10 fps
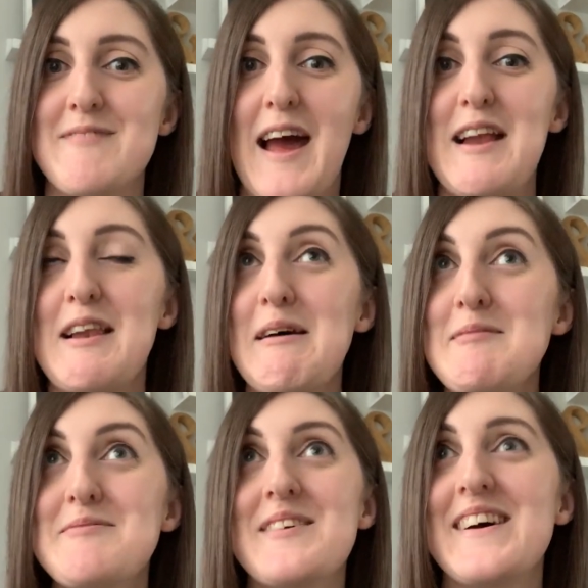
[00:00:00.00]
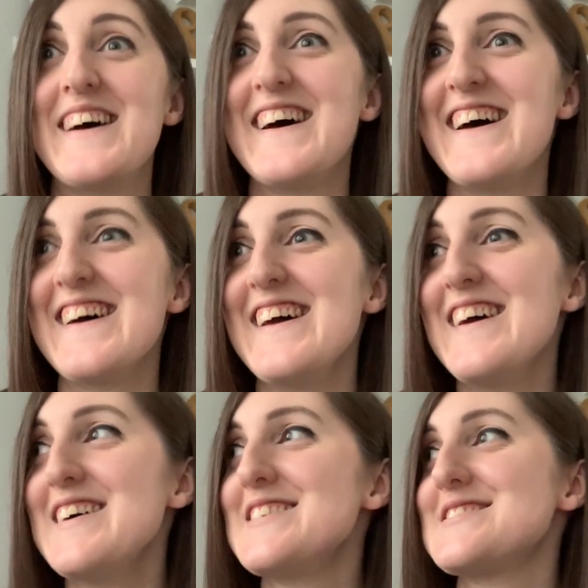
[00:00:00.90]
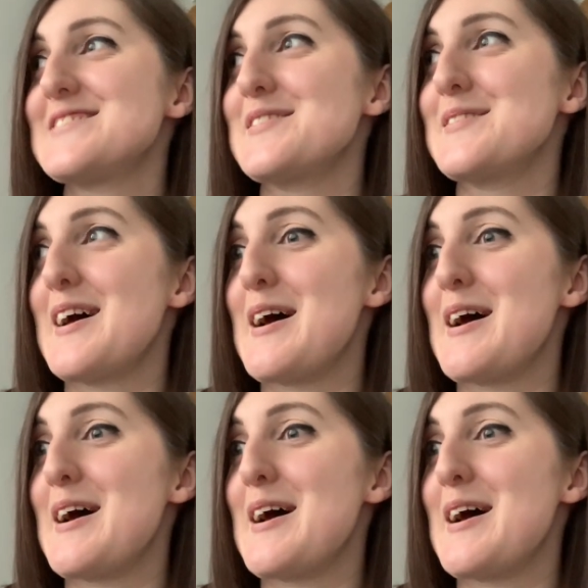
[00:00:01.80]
I love. So